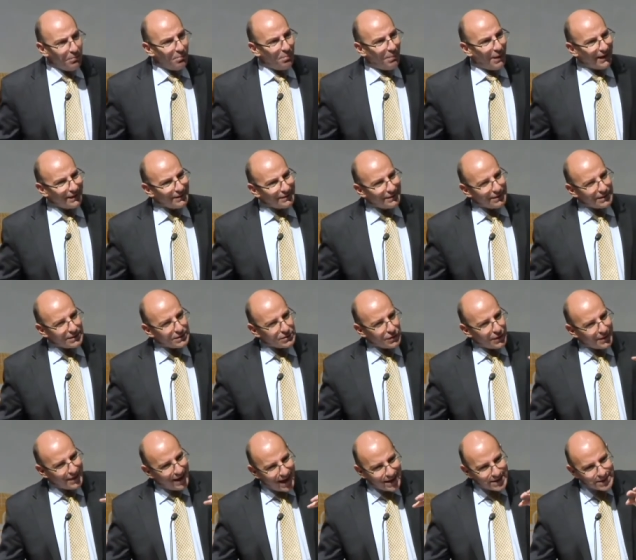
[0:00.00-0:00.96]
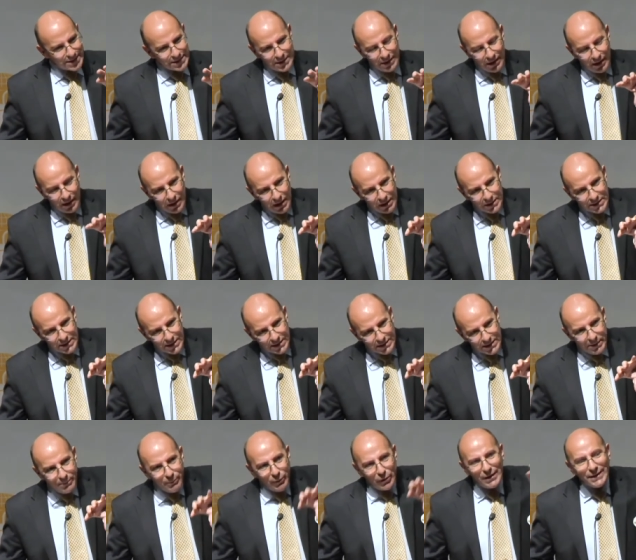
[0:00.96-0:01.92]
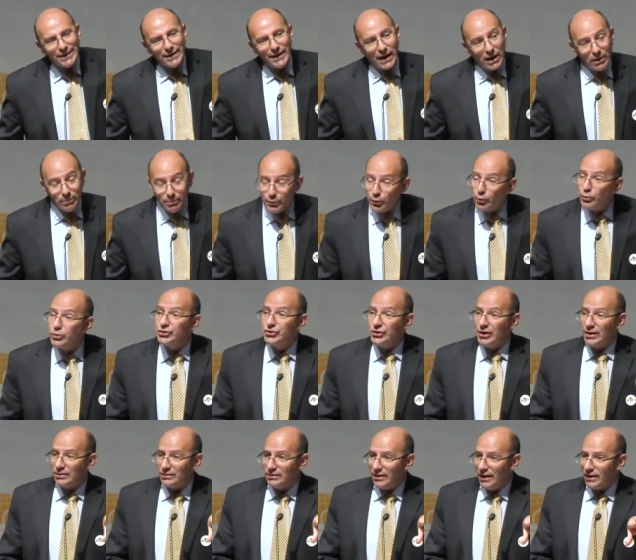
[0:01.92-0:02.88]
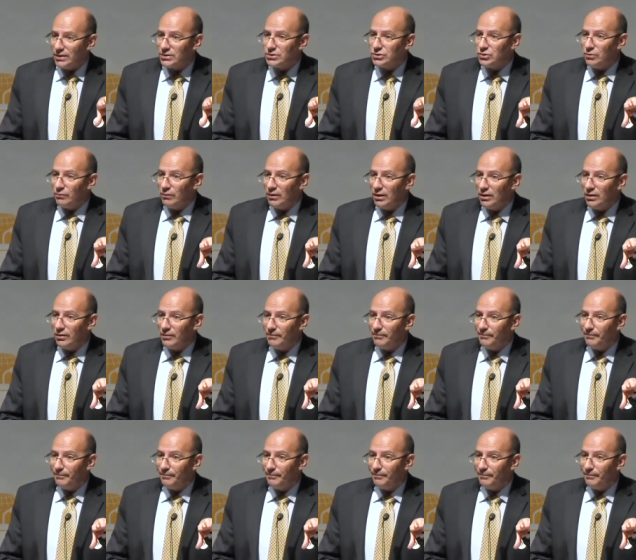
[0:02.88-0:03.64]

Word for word: but, so that's, it's, it's a political project actually.